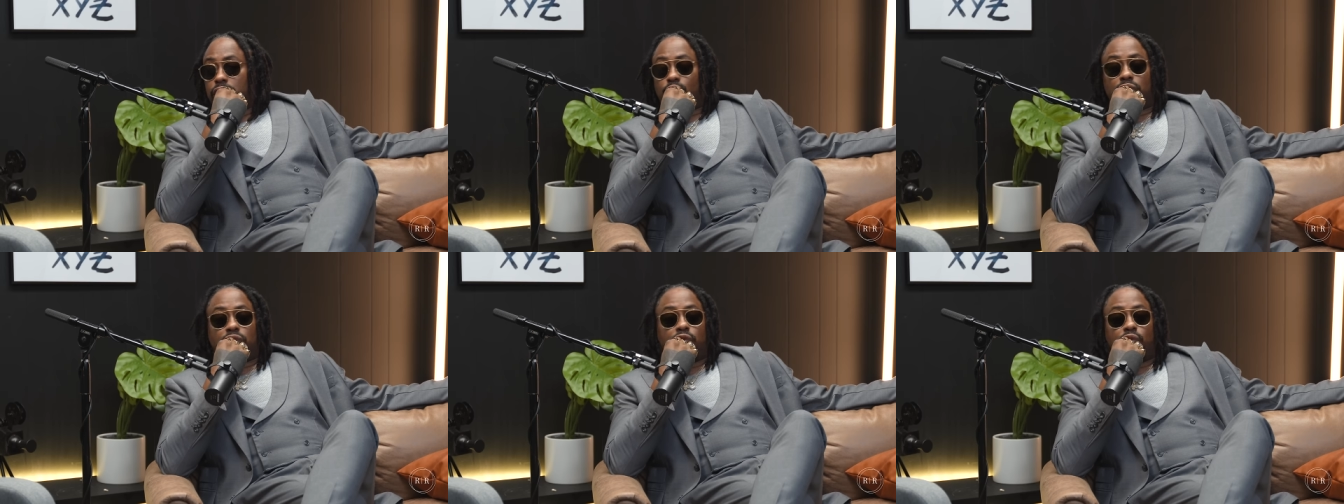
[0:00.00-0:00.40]

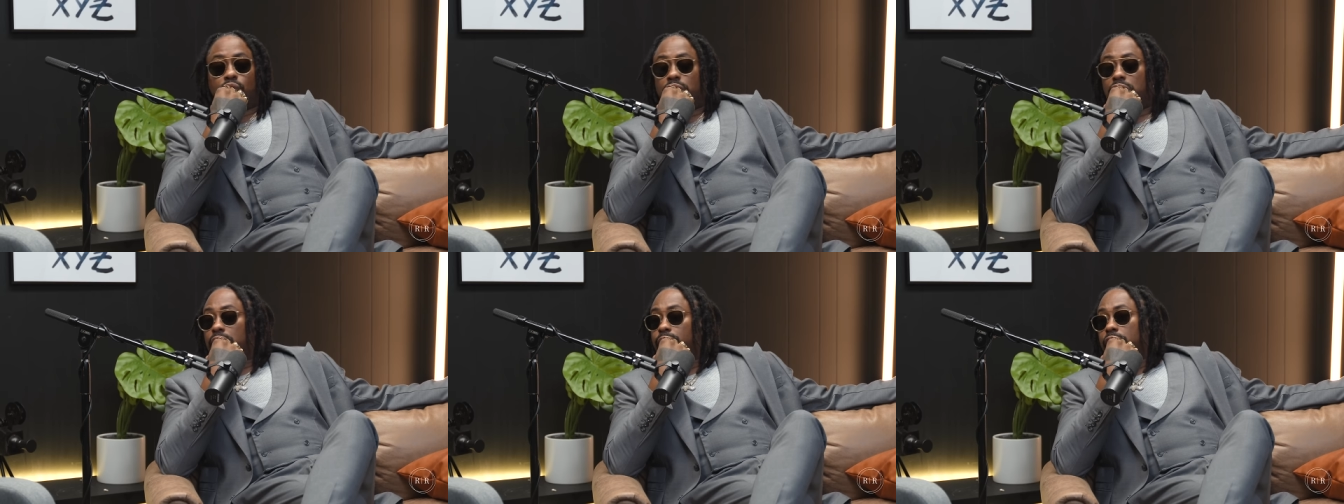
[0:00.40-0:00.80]
once you don't
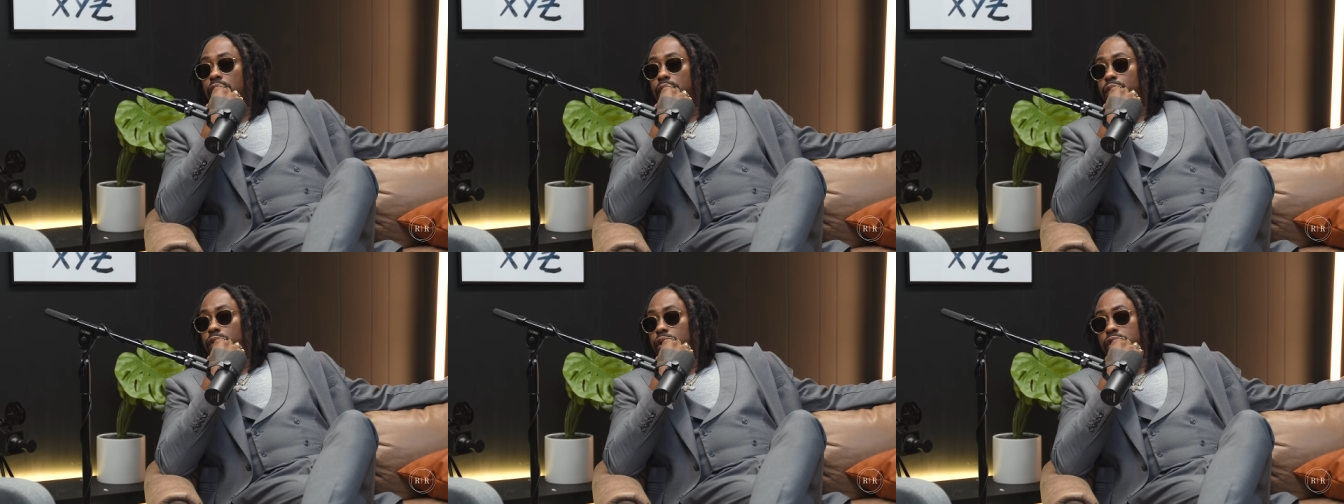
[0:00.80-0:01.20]
need me no
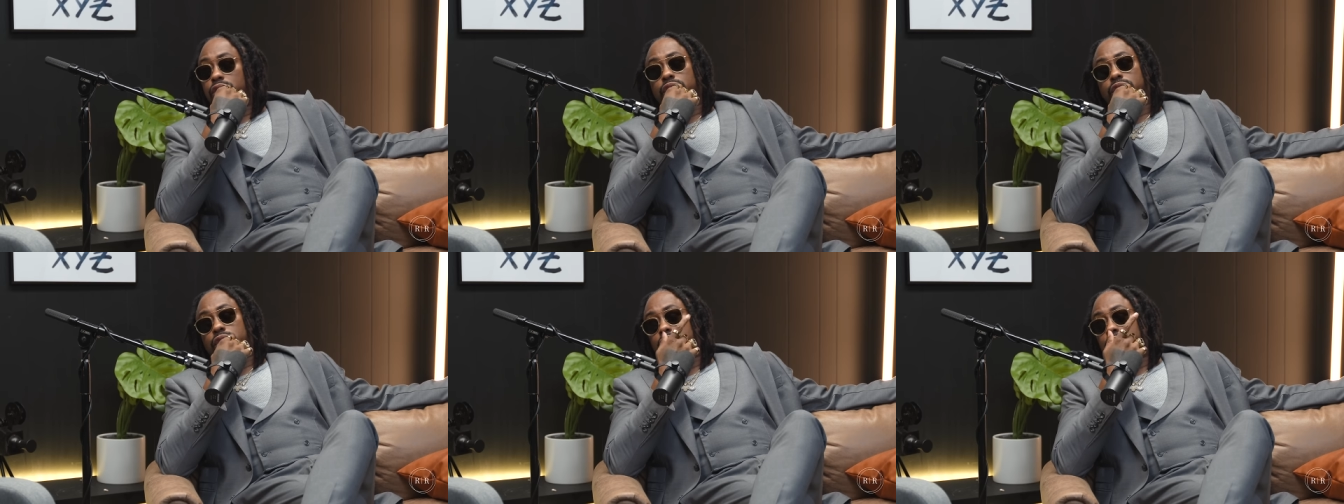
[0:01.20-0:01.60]
more,
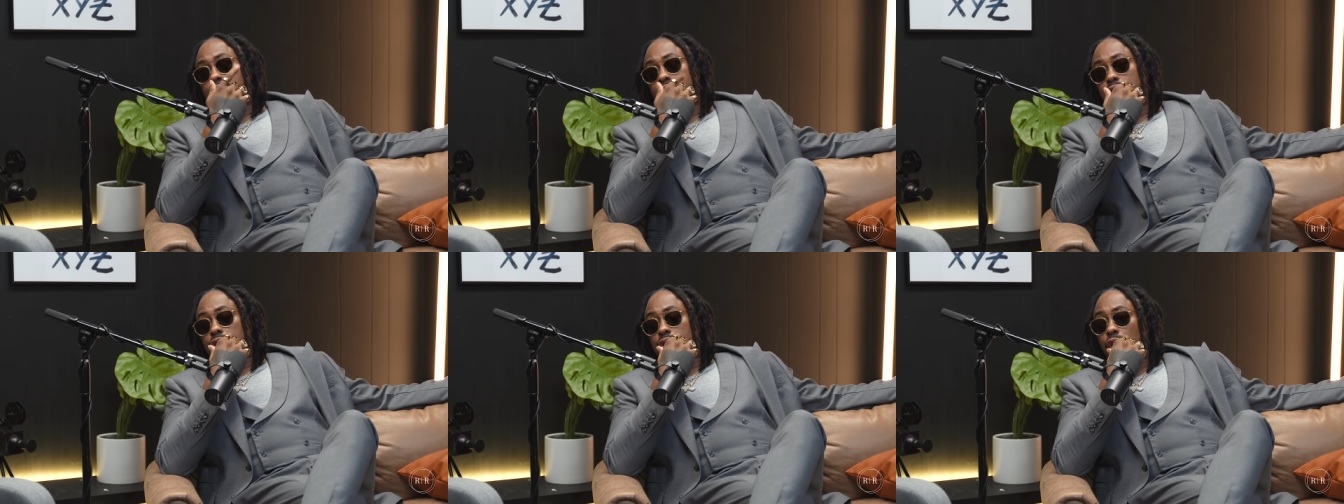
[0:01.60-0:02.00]
you
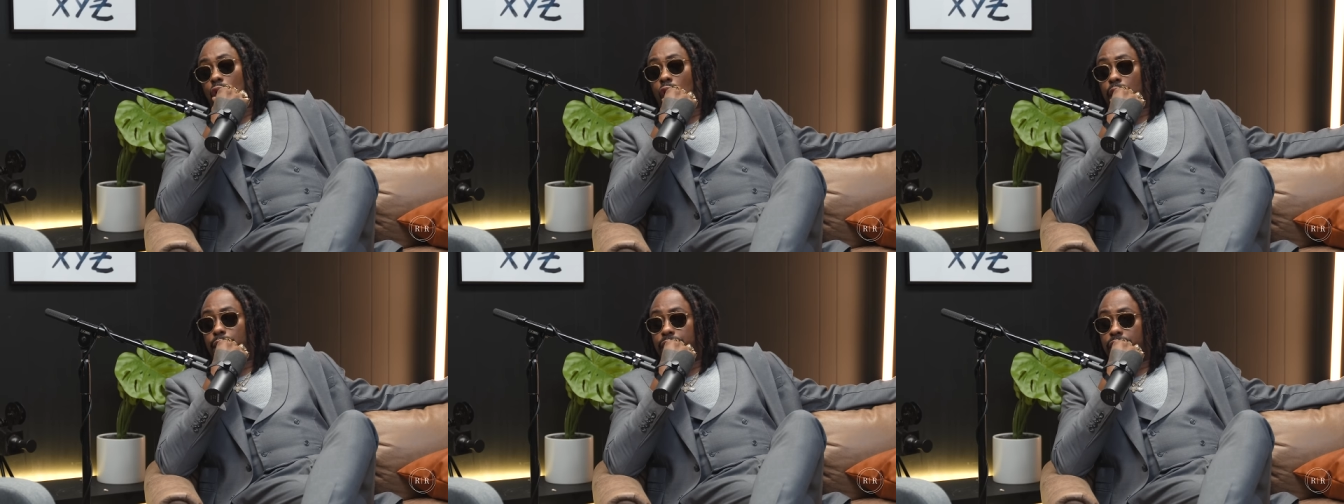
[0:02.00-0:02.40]
just
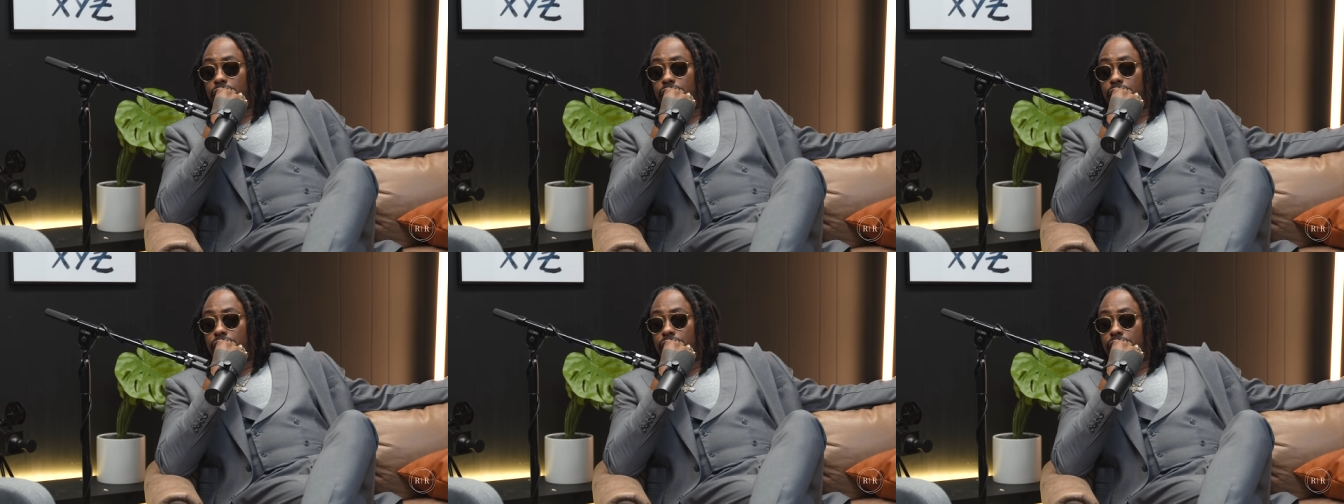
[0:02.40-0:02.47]
discard me.